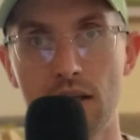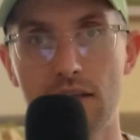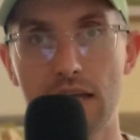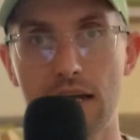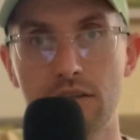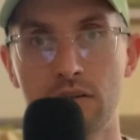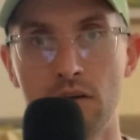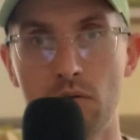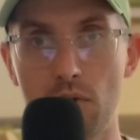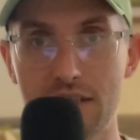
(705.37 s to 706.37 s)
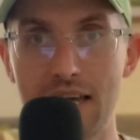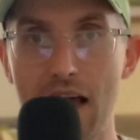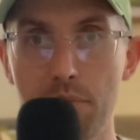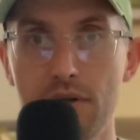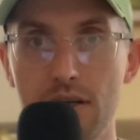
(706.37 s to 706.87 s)
that what's
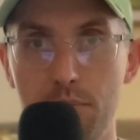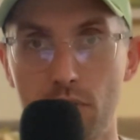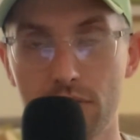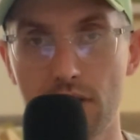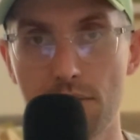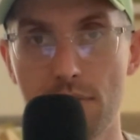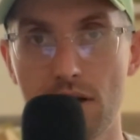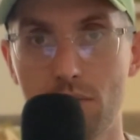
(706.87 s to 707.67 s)
happened in Port De La Mer,